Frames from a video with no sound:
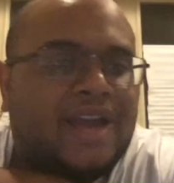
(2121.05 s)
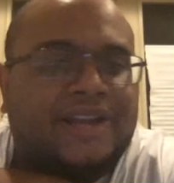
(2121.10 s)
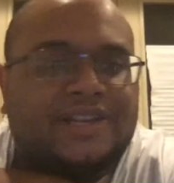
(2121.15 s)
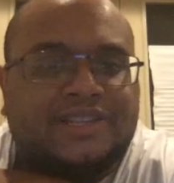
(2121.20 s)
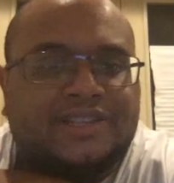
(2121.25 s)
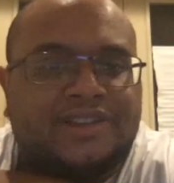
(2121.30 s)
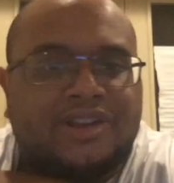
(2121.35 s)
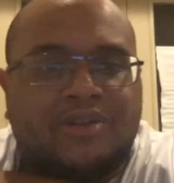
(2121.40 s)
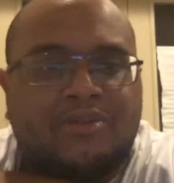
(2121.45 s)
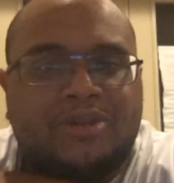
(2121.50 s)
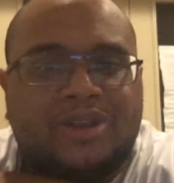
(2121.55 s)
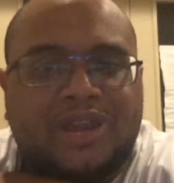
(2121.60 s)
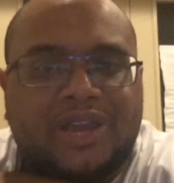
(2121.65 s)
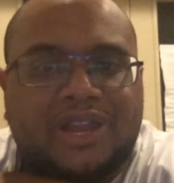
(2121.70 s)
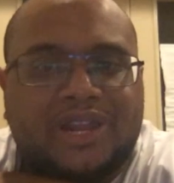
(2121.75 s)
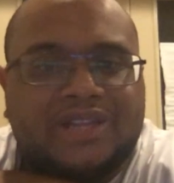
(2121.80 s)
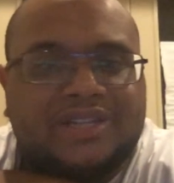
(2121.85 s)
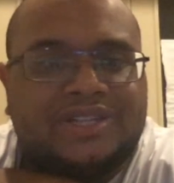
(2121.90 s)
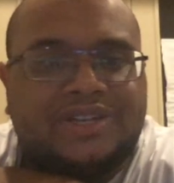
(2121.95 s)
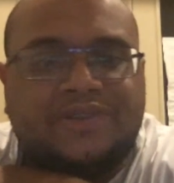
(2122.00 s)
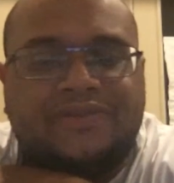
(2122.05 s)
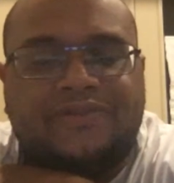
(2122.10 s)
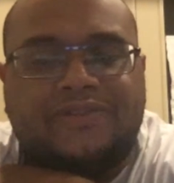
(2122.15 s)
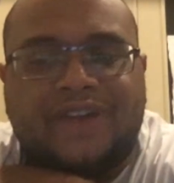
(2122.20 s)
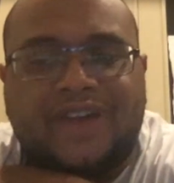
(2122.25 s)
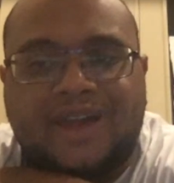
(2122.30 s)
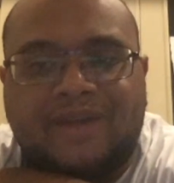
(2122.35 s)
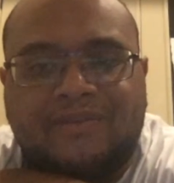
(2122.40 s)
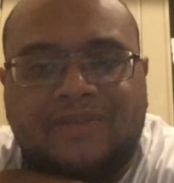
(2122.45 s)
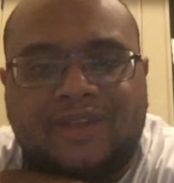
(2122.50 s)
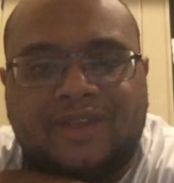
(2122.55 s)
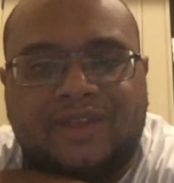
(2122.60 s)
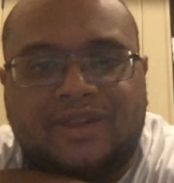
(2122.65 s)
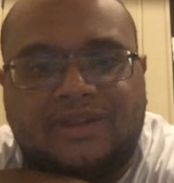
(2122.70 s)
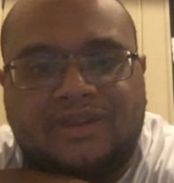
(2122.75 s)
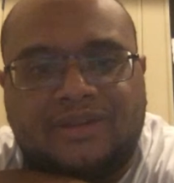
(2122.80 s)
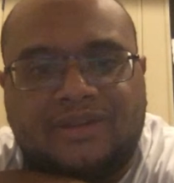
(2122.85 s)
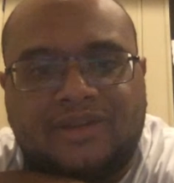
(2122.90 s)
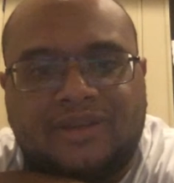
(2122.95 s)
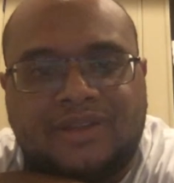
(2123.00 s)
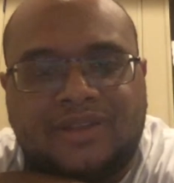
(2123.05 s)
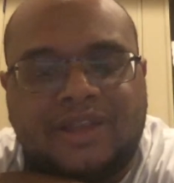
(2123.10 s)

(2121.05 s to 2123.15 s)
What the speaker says: I exterminated your family,